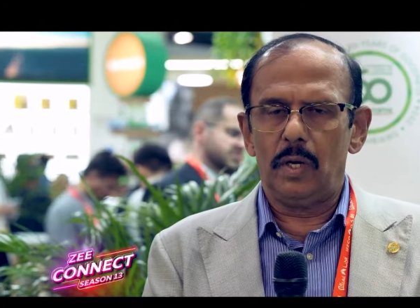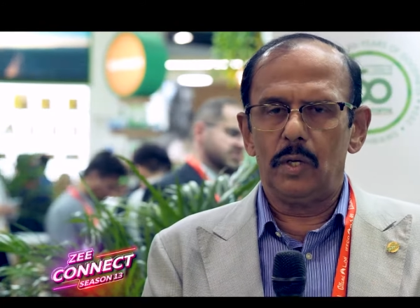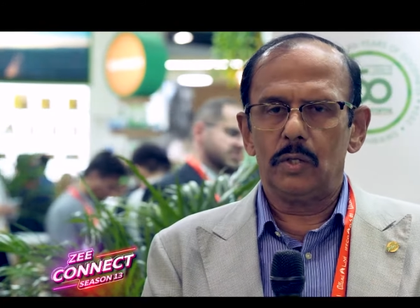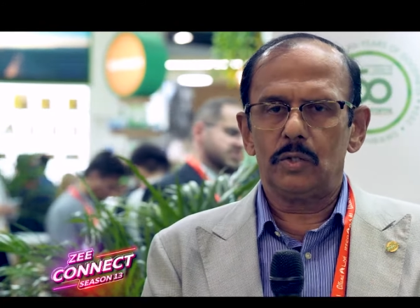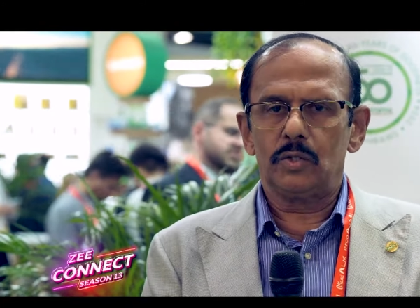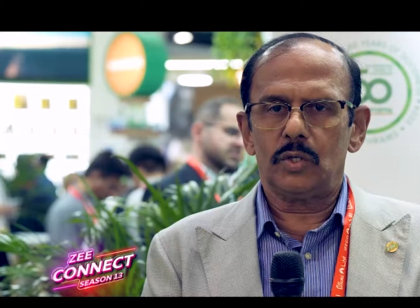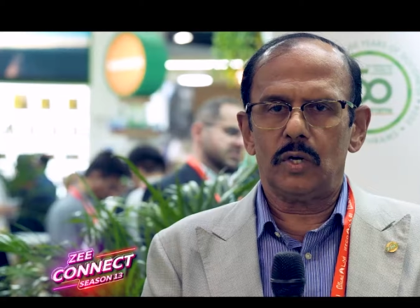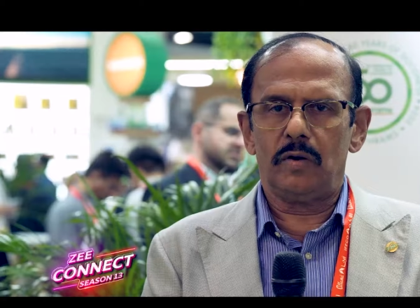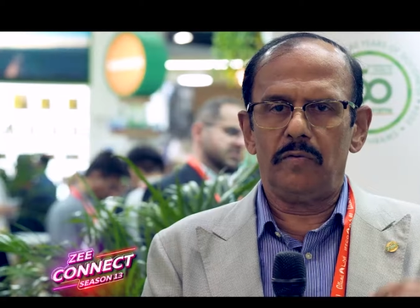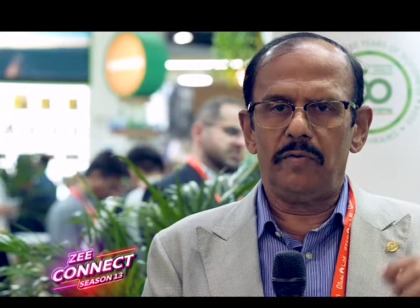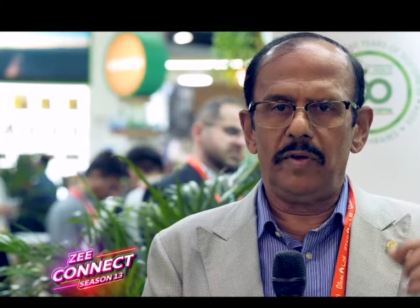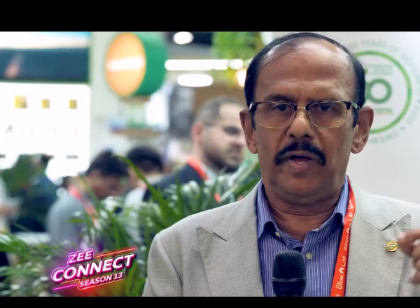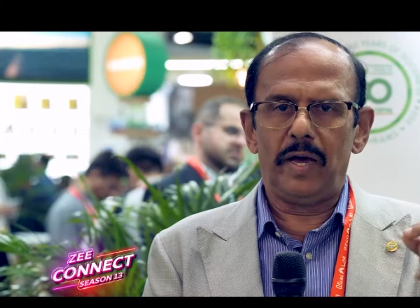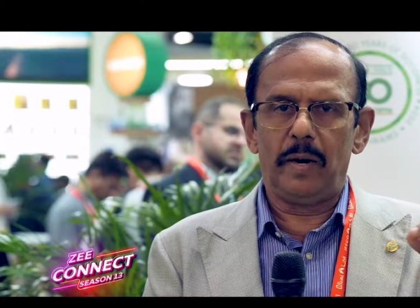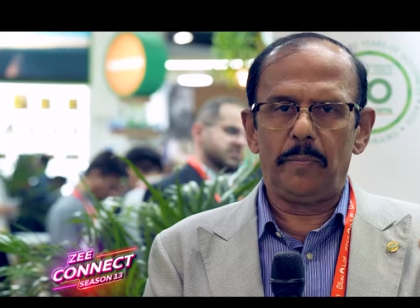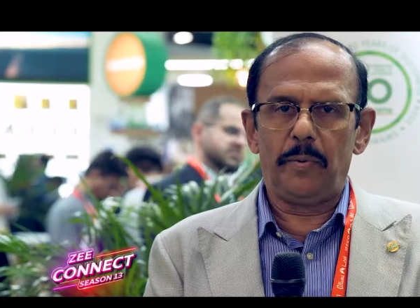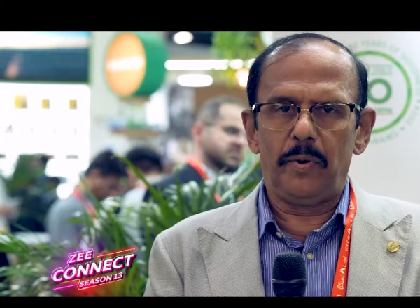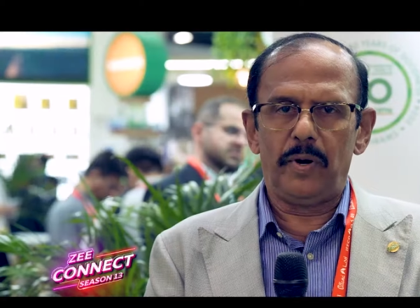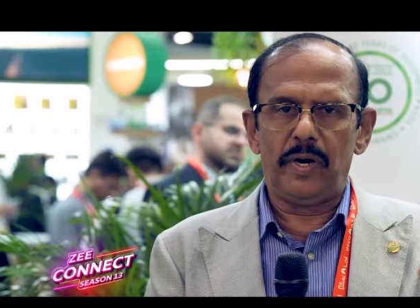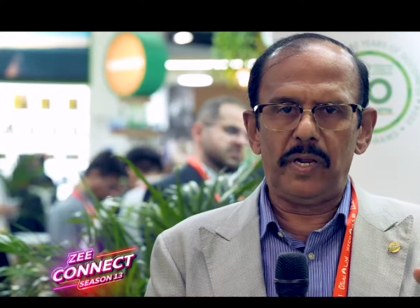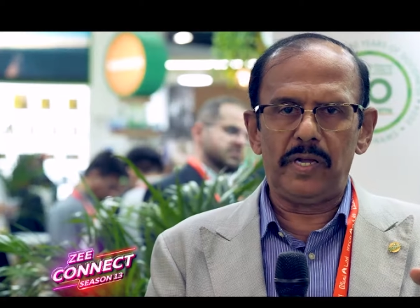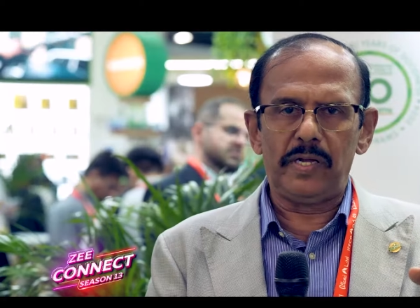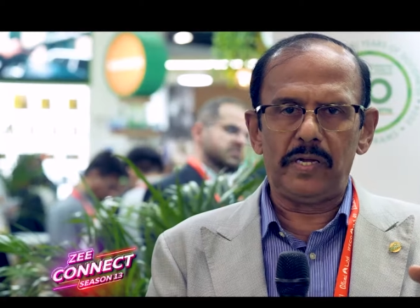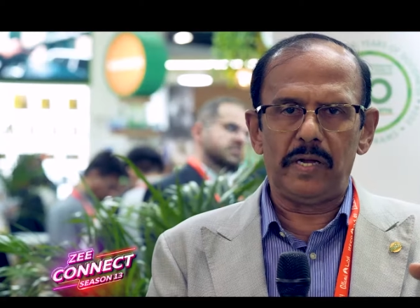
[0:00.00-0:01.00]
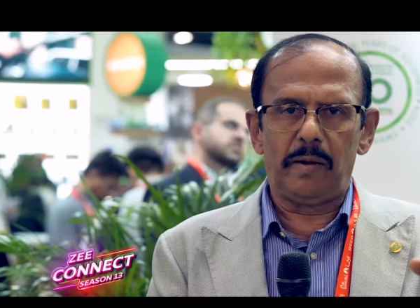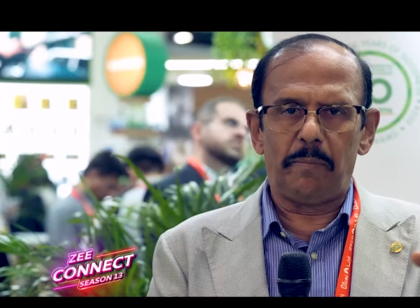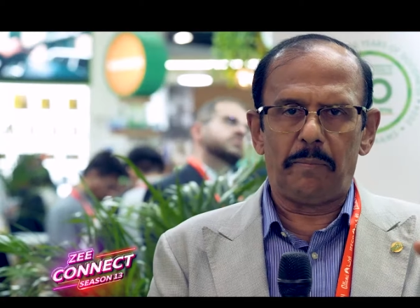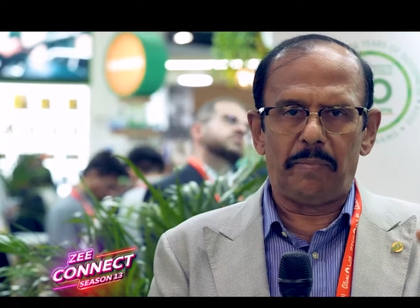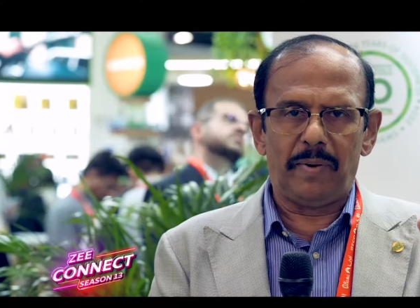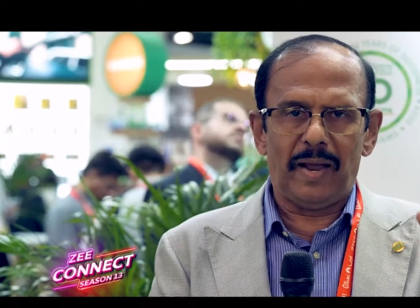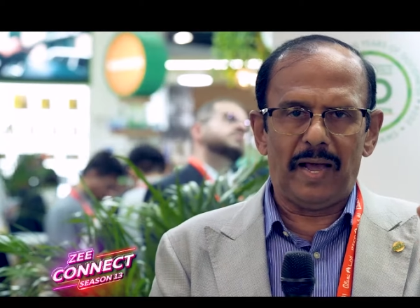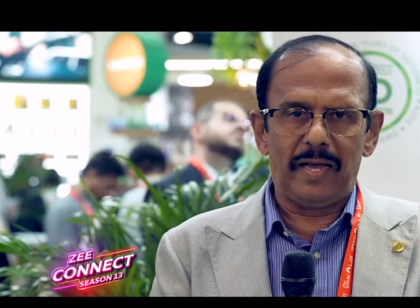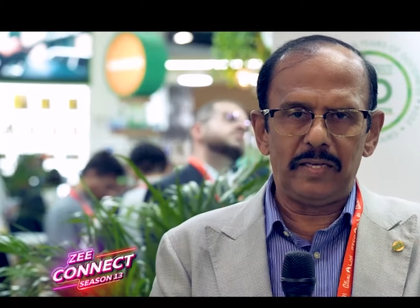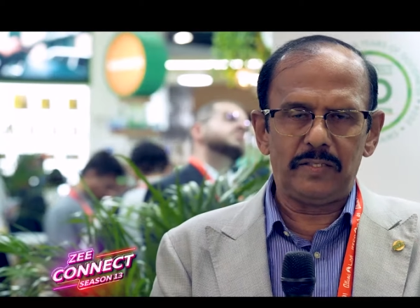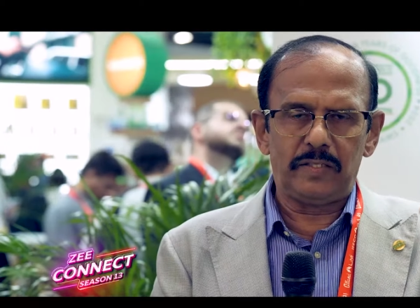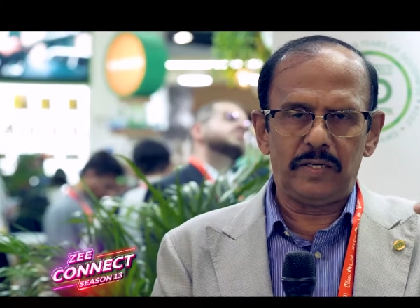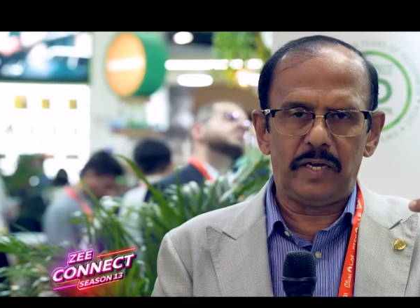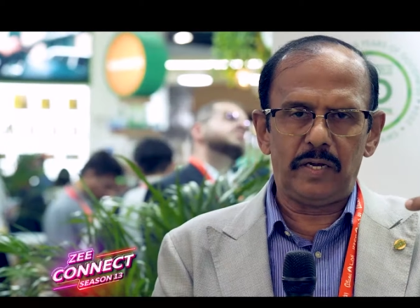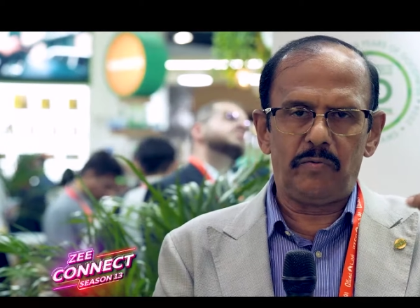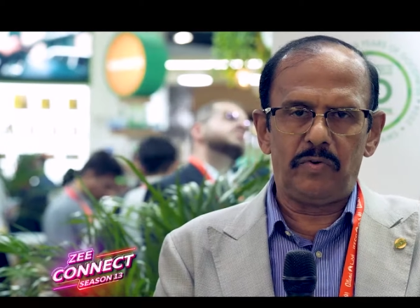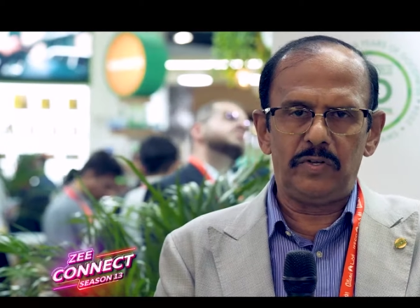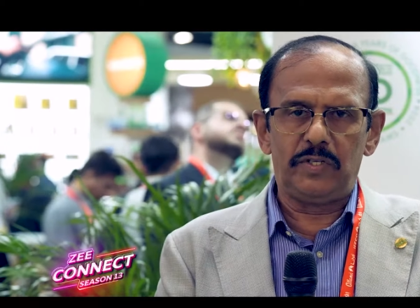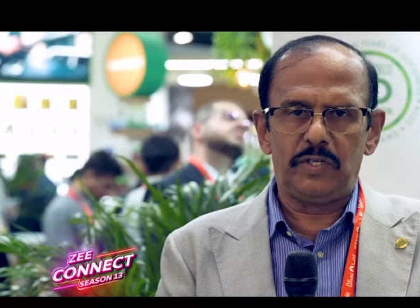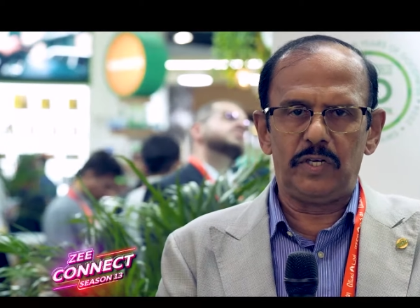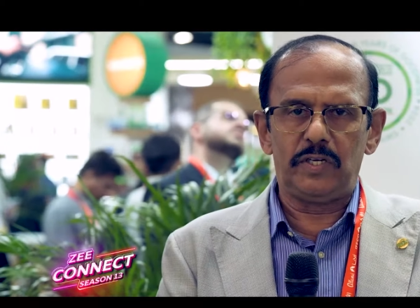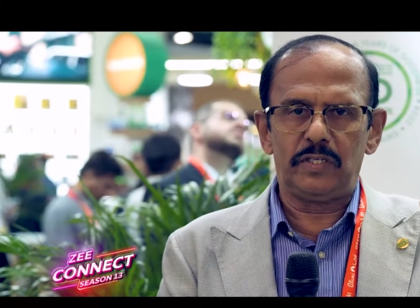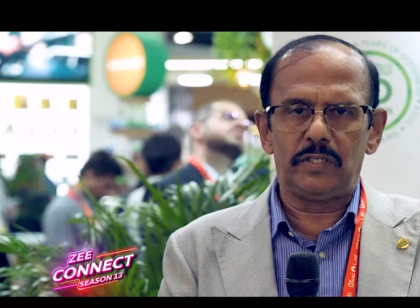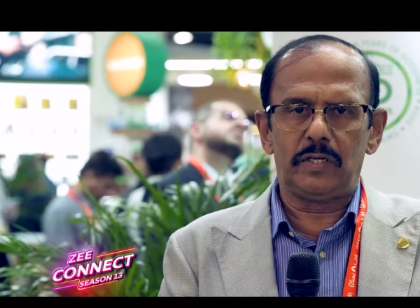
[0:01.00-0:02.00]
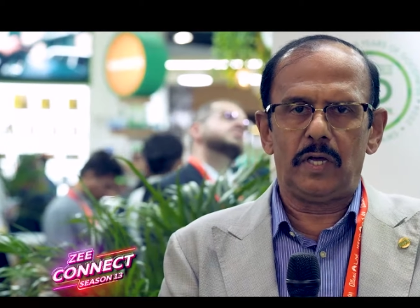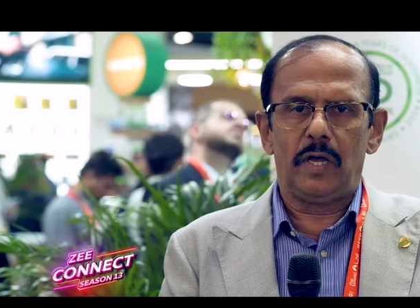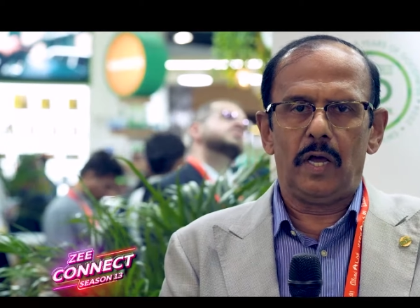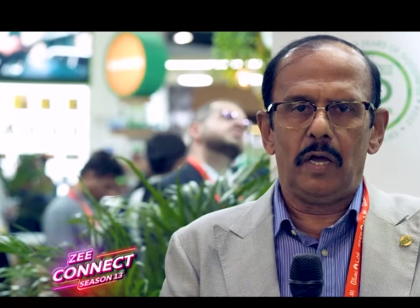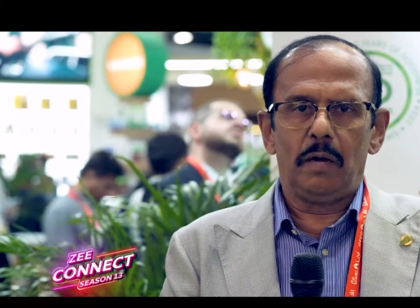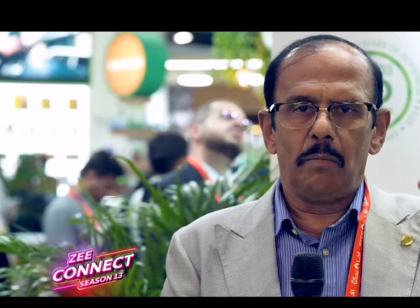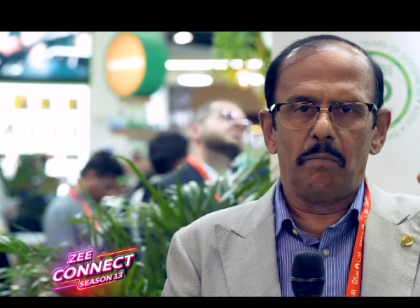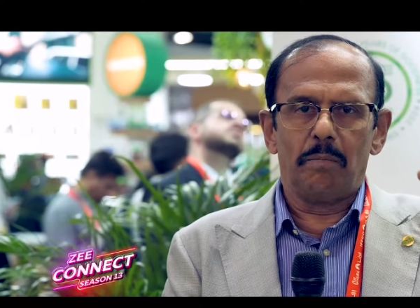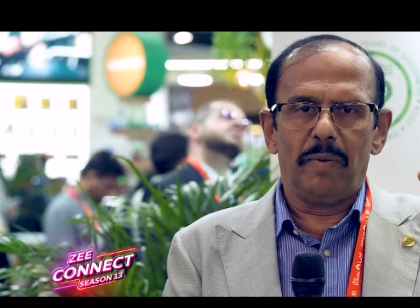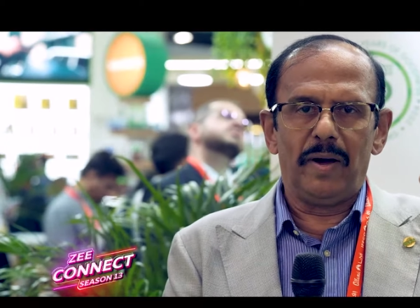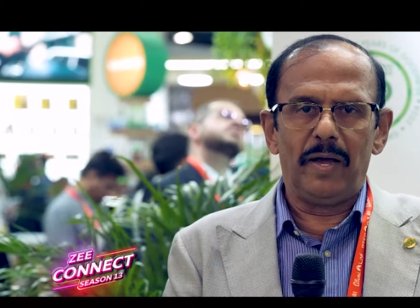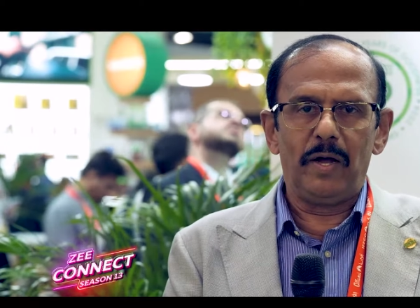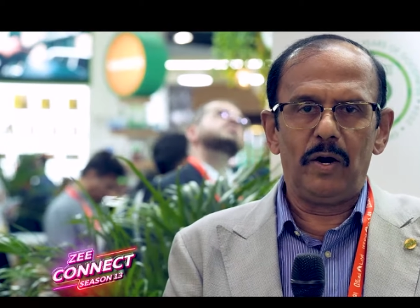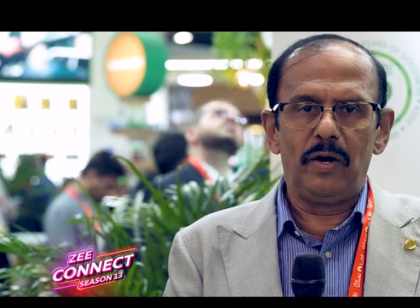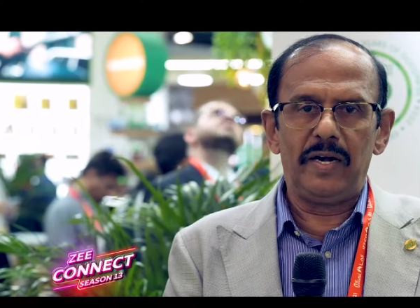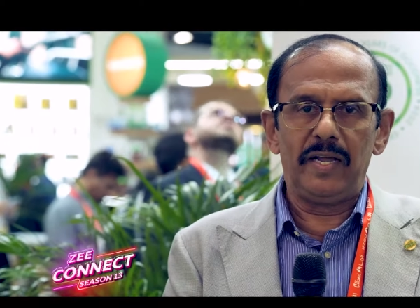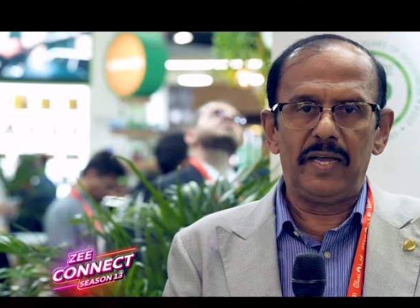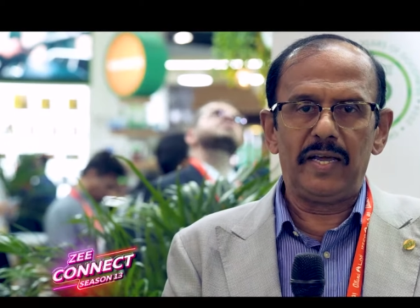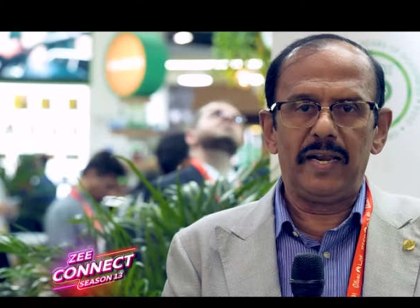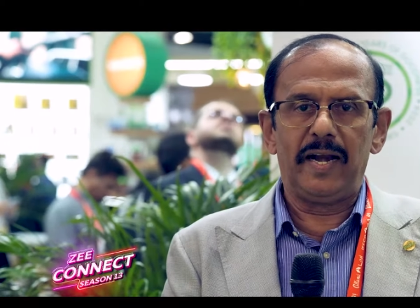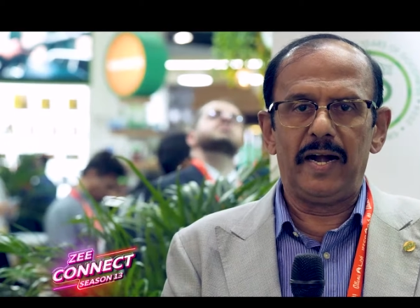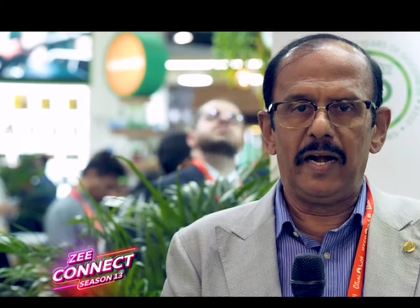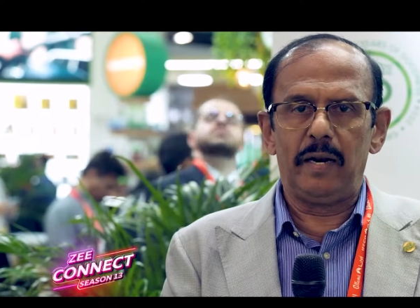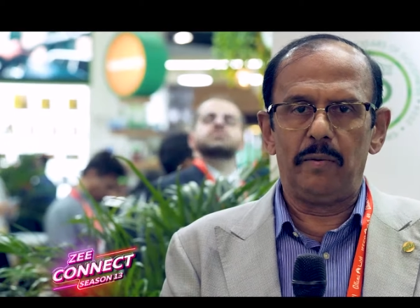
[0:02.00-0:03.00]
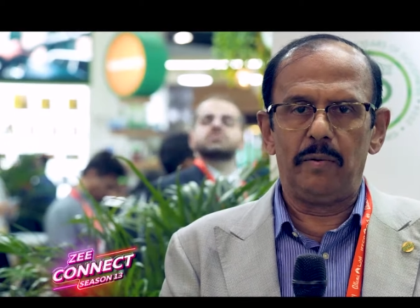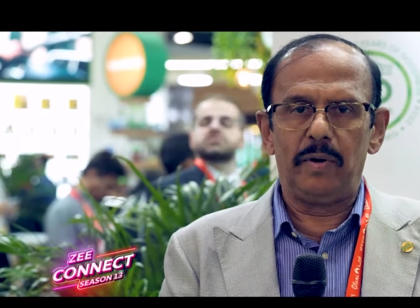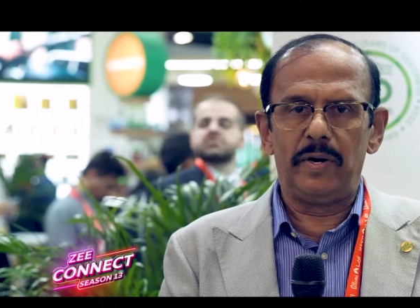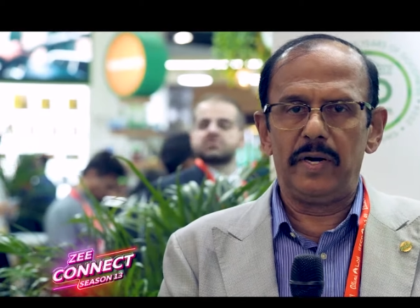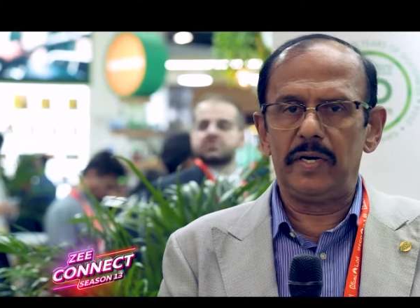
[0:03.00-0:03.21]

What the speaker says: So we are putting a plastic which is biodegradable,